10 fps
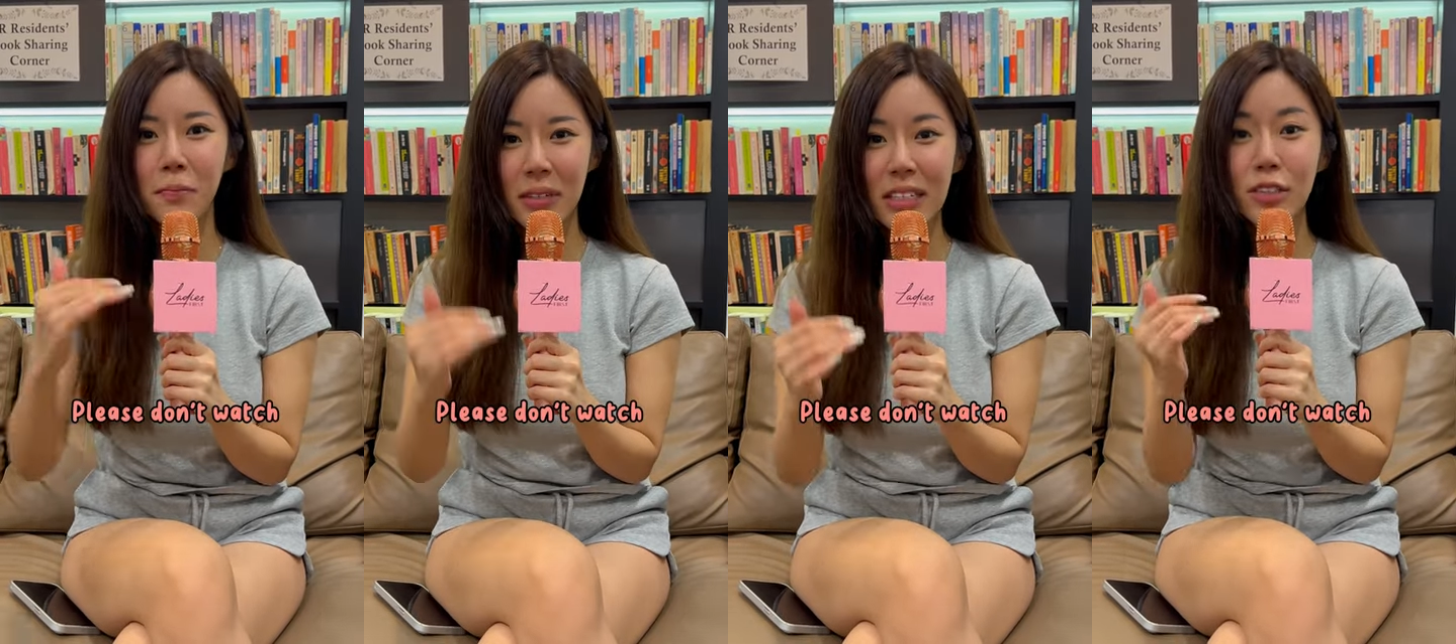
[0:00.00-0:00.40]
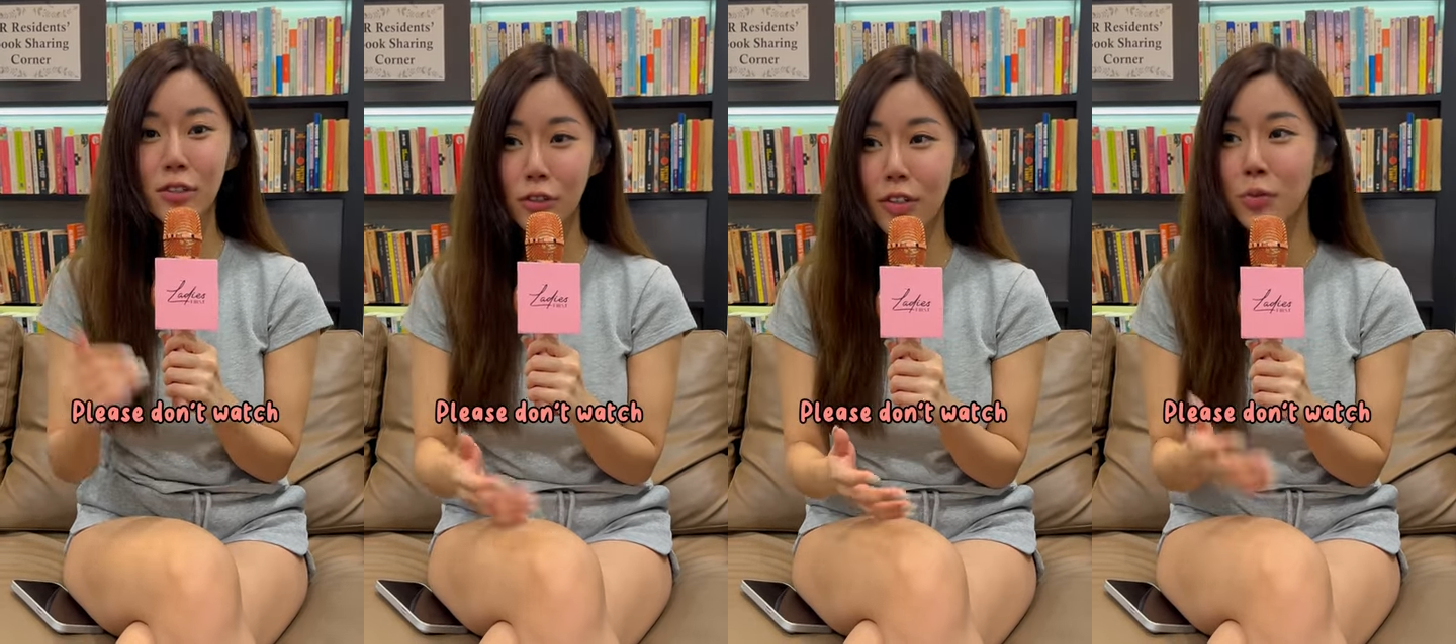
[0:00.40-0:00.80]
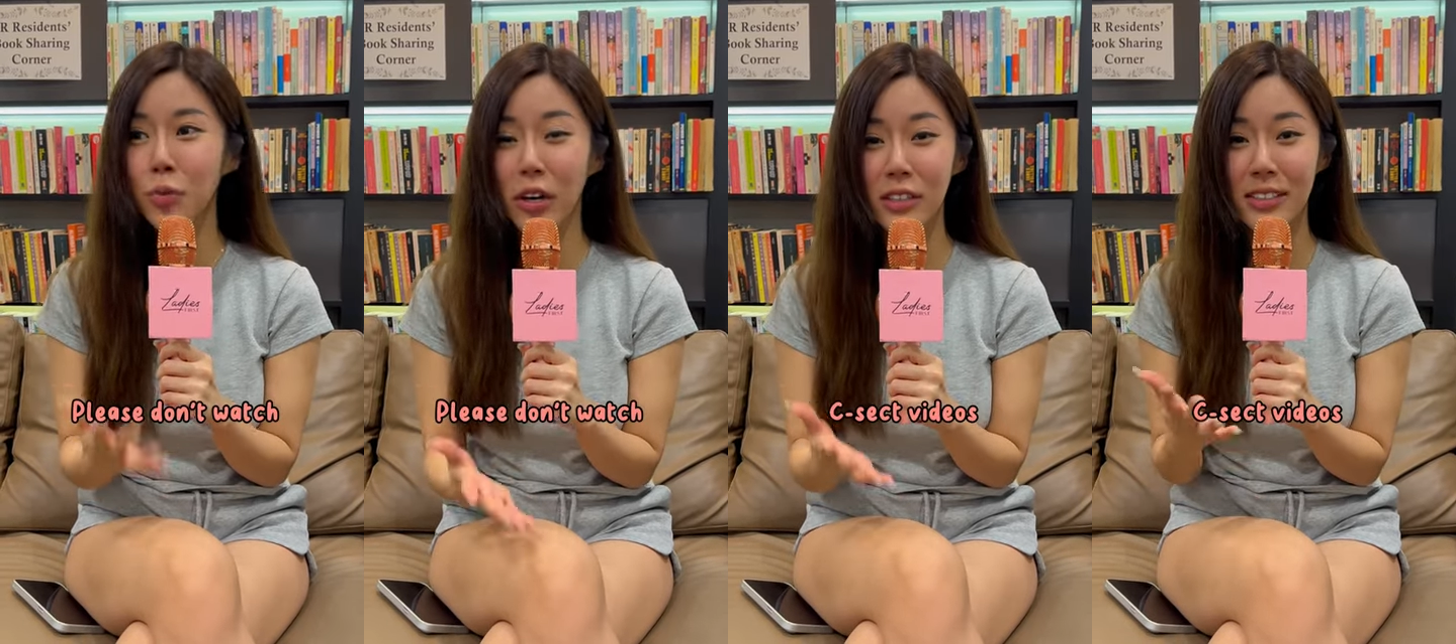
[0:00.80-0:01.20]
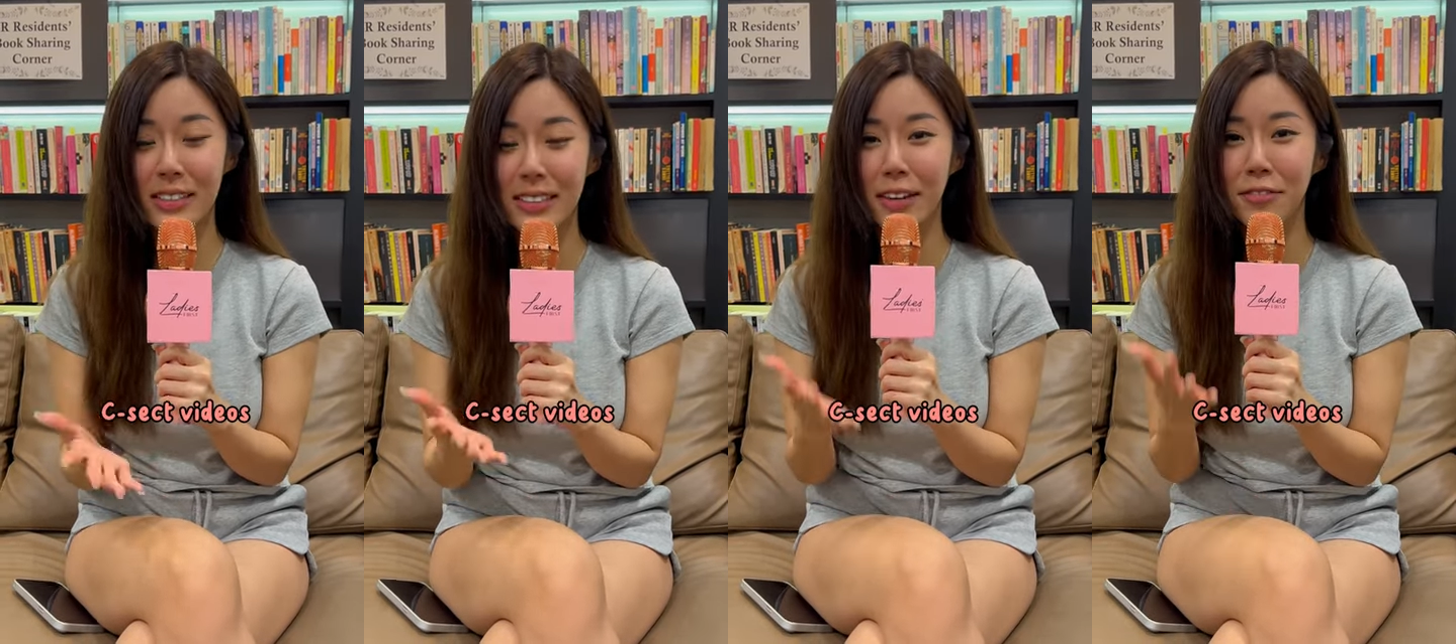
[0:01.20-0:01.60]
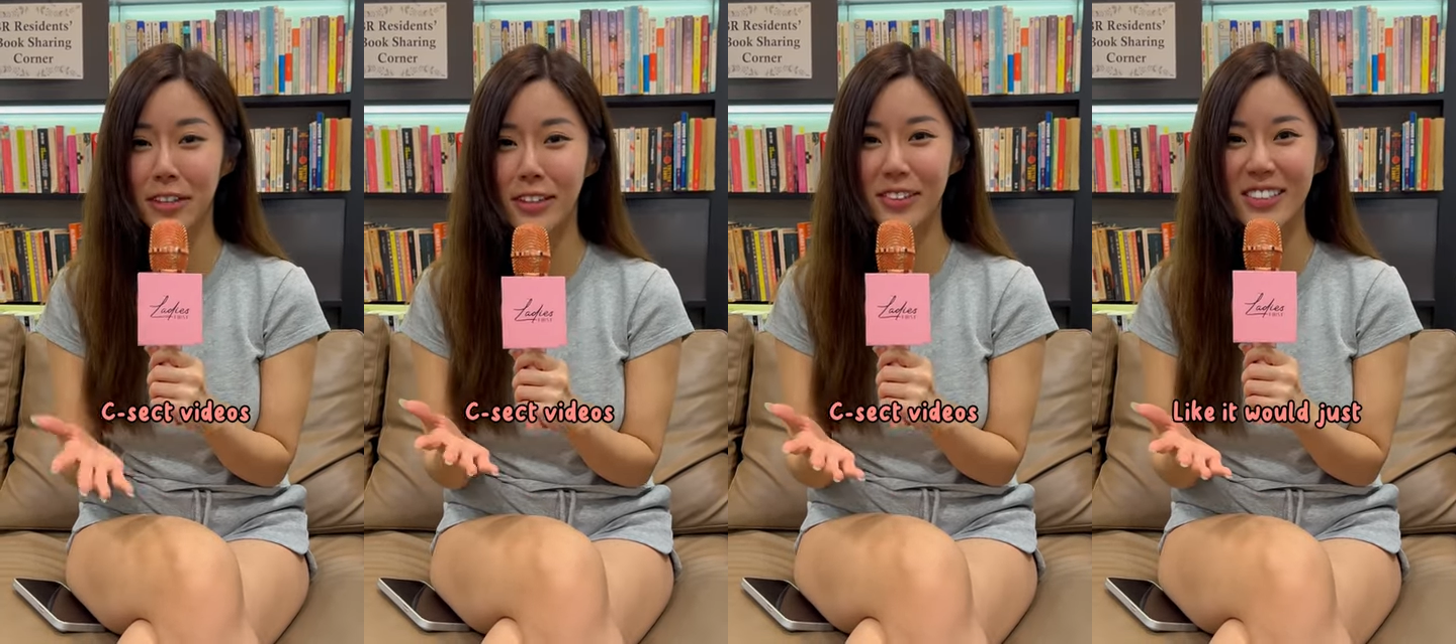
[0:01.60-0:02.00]
please don't watch C-sec
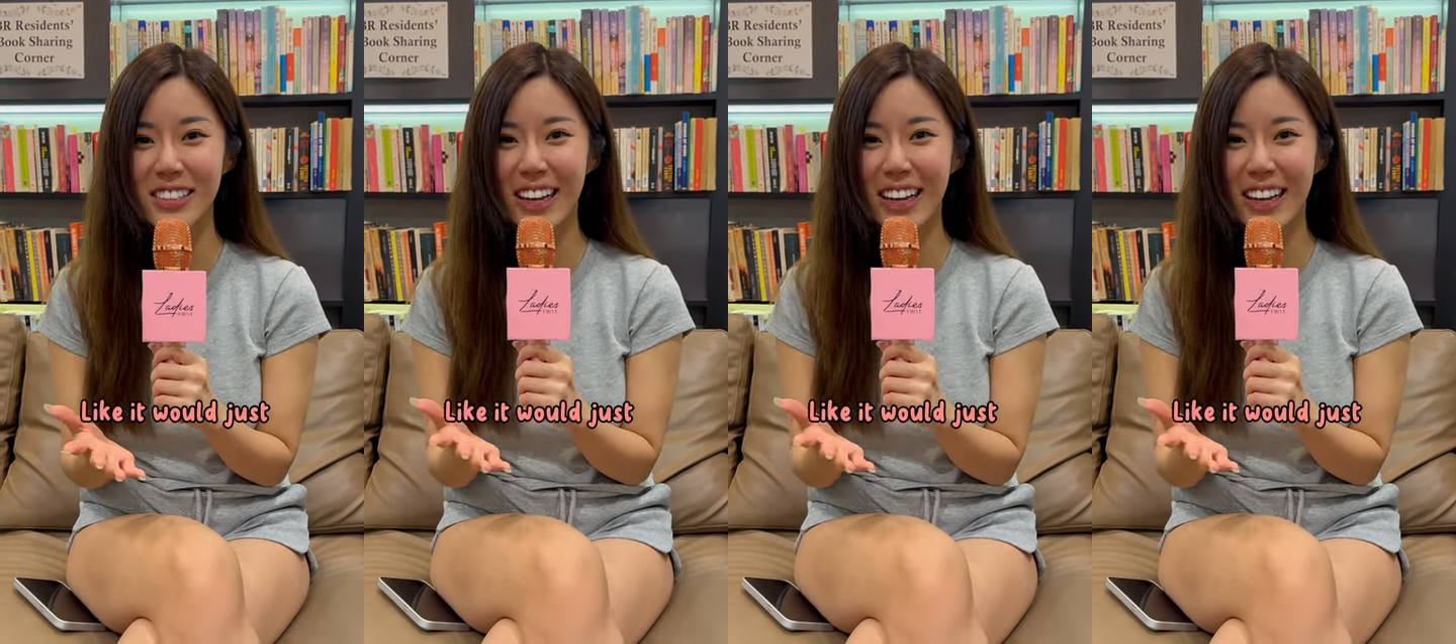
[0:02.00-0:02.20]
videos.